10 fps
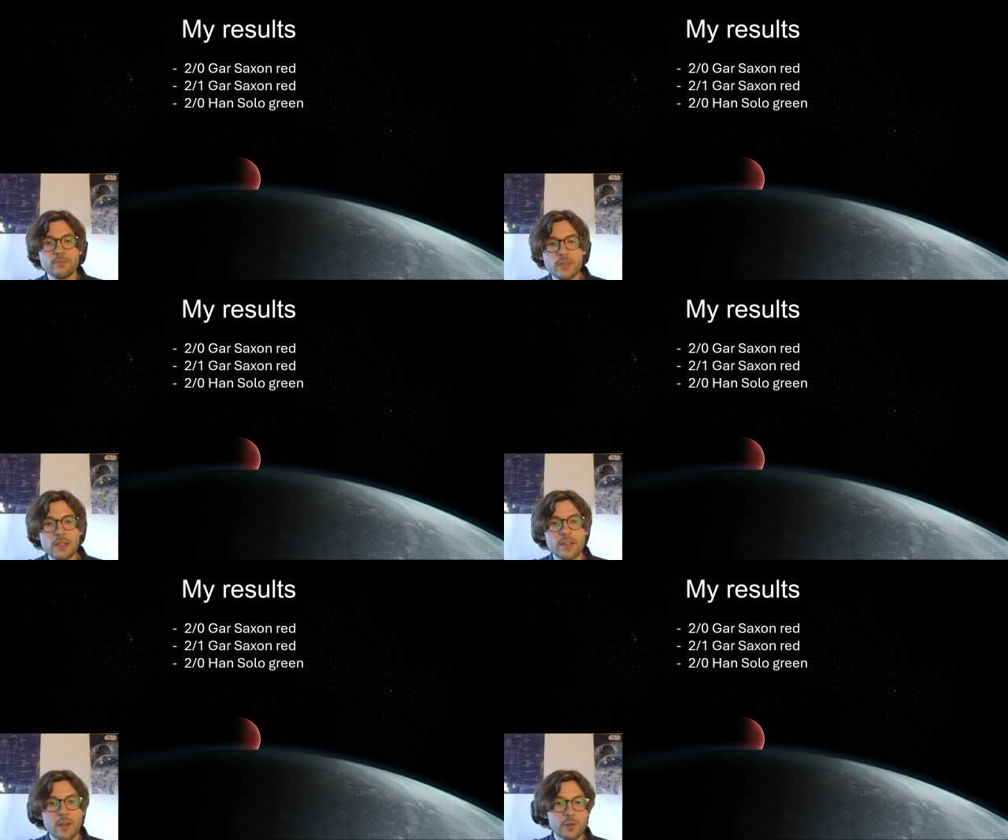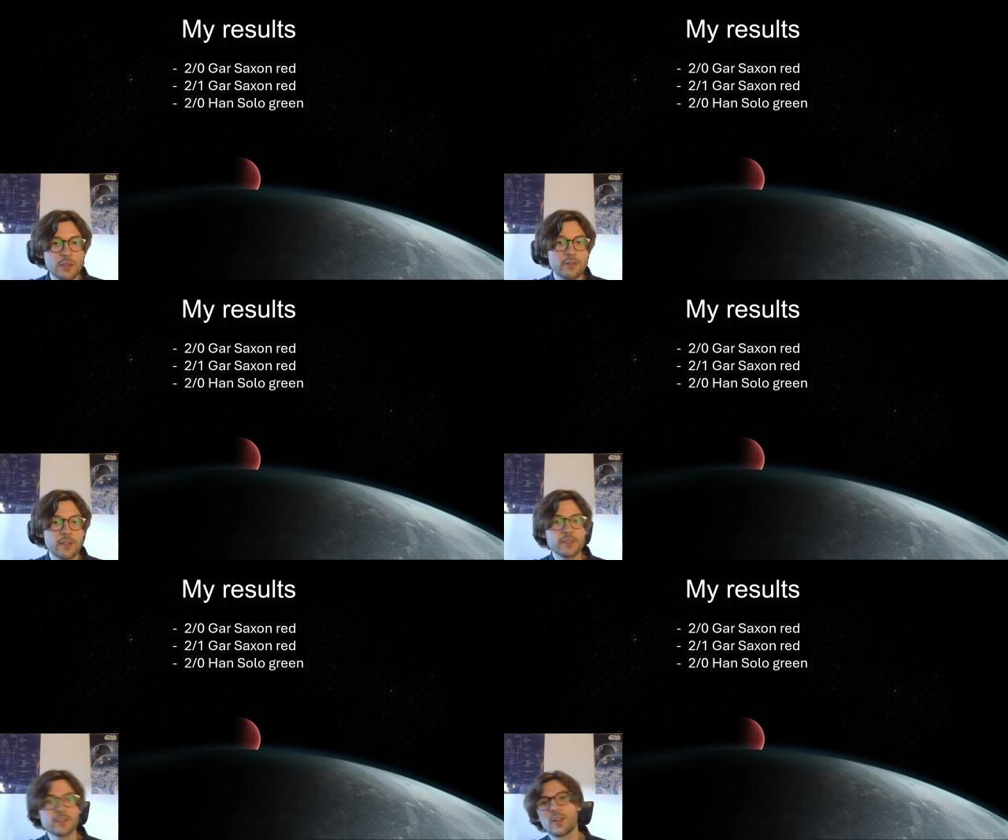That was really
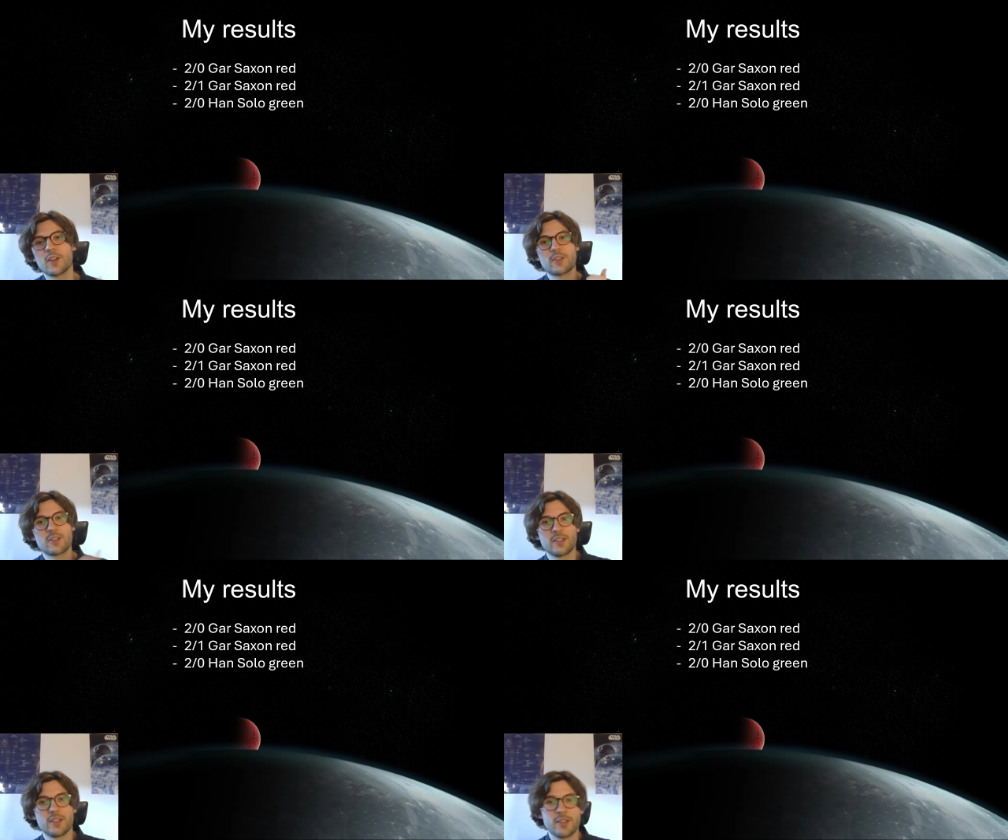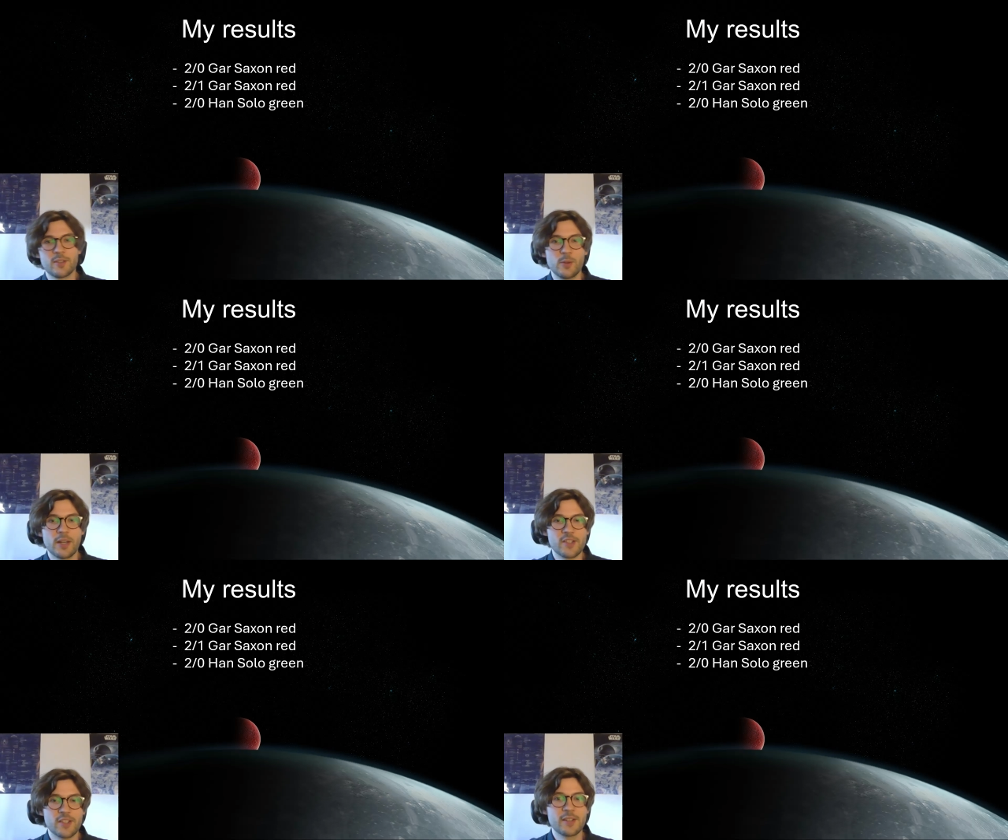fun. Got 2
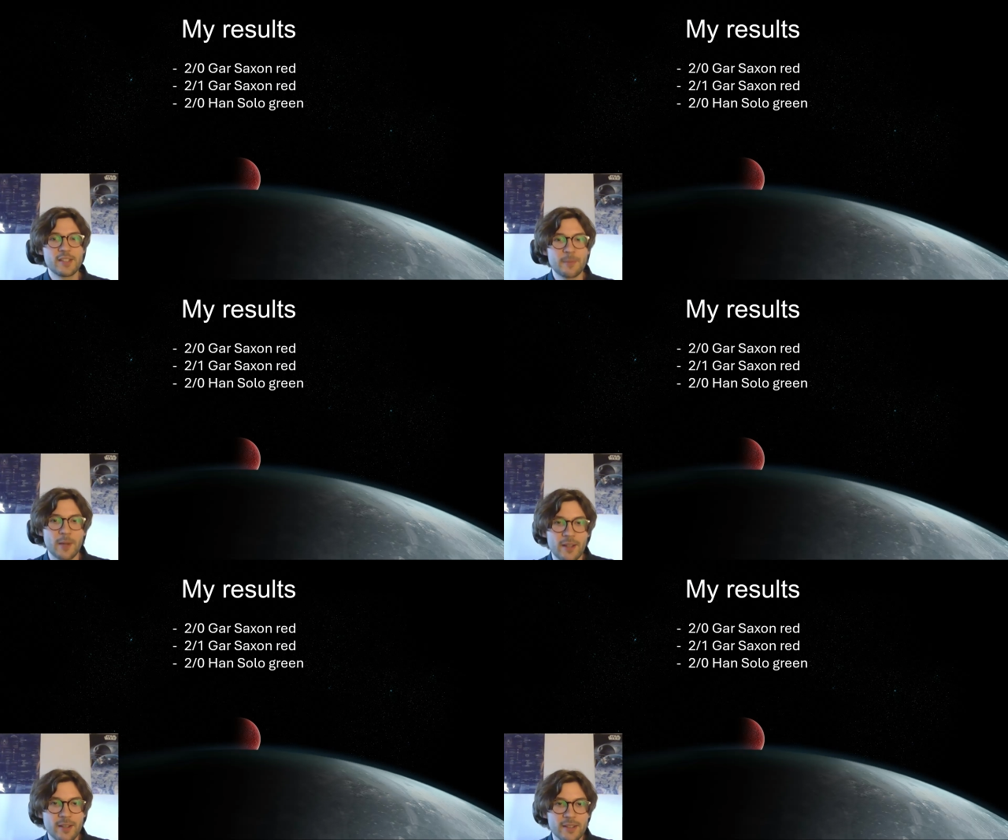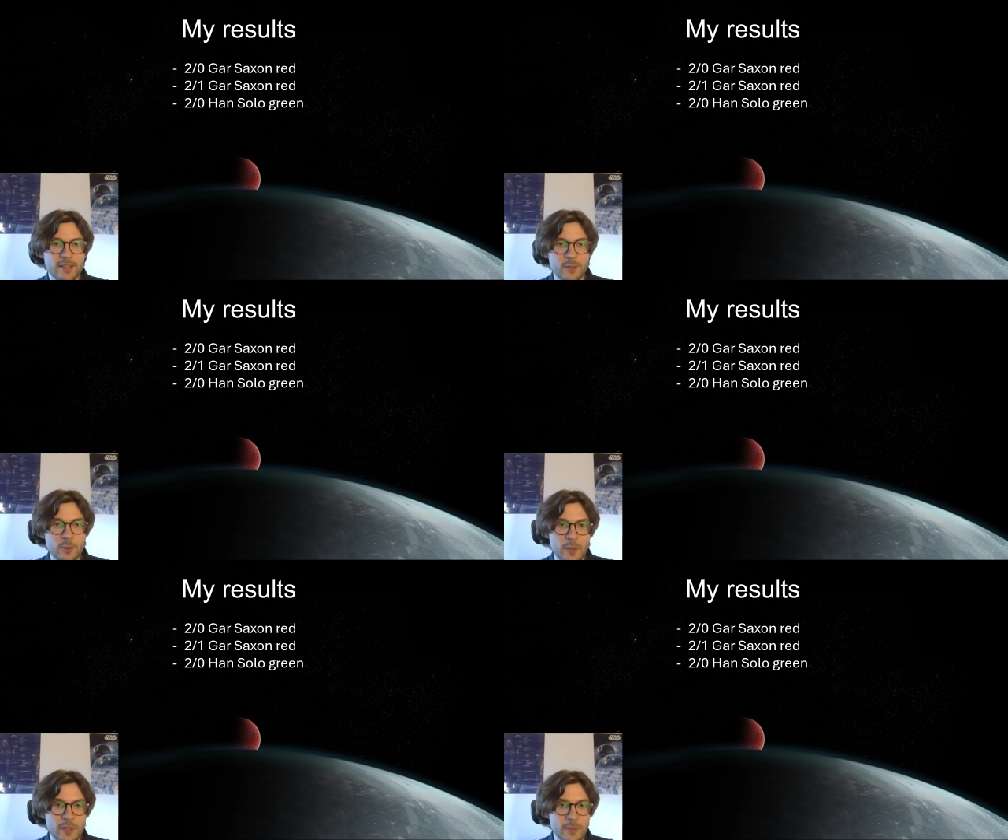legendaries in my 2
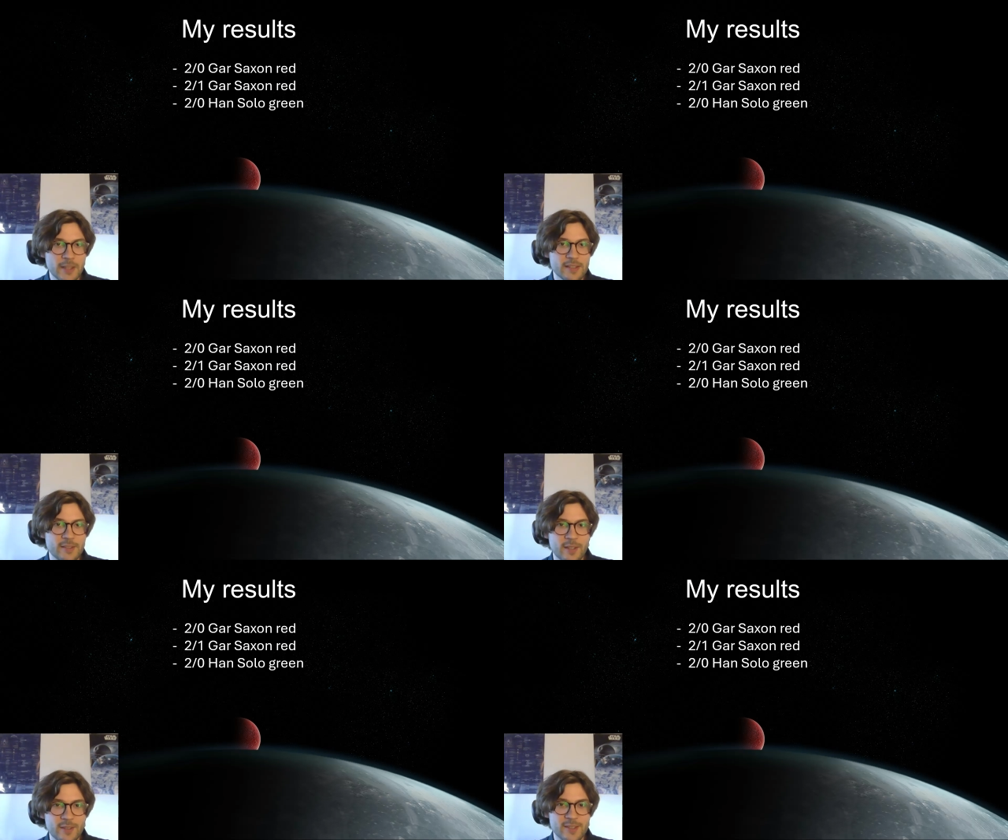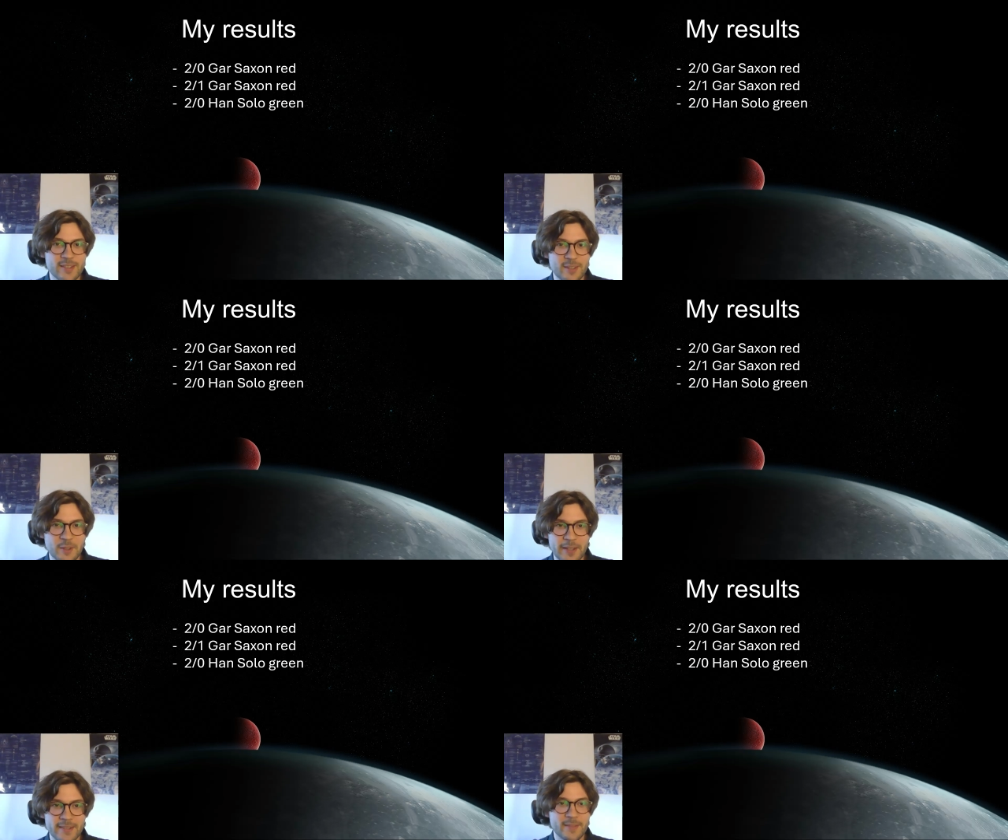prize packs, so that was great.